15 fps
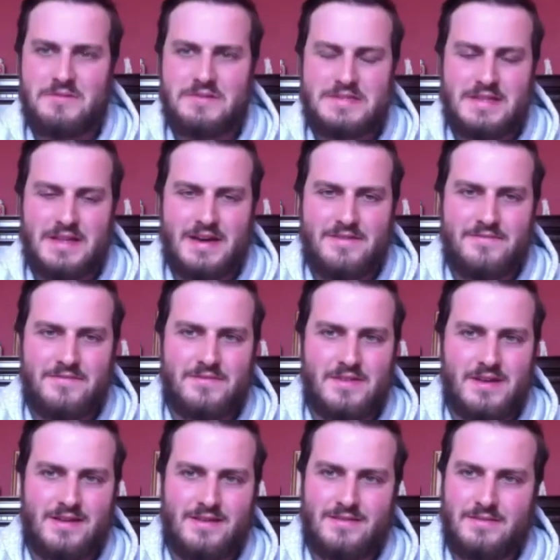what's life
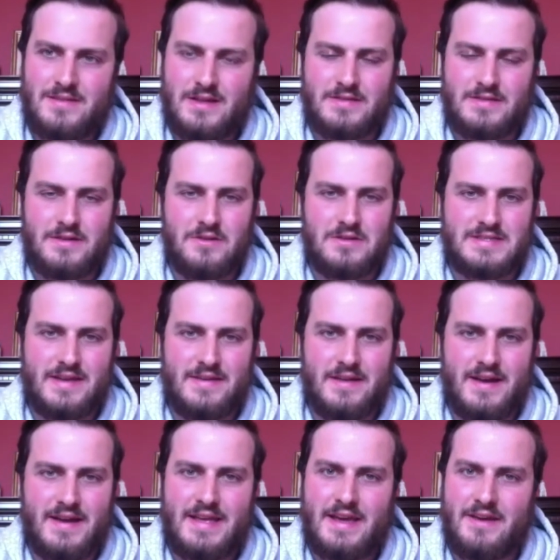under lockdown
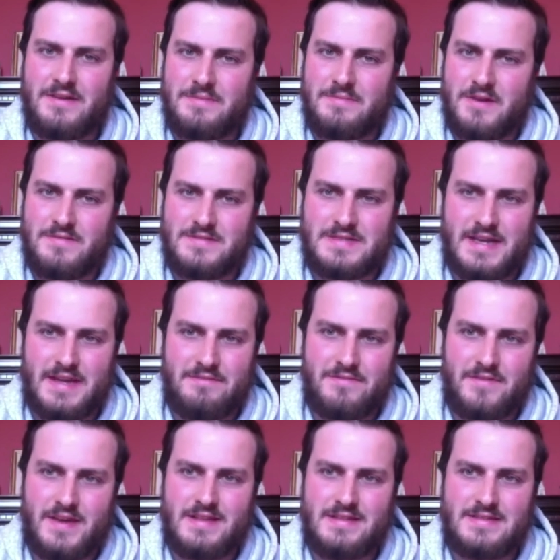like? How are you both staying
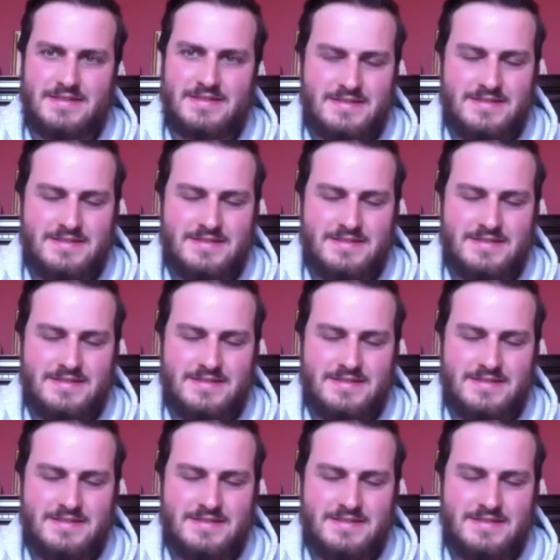fit?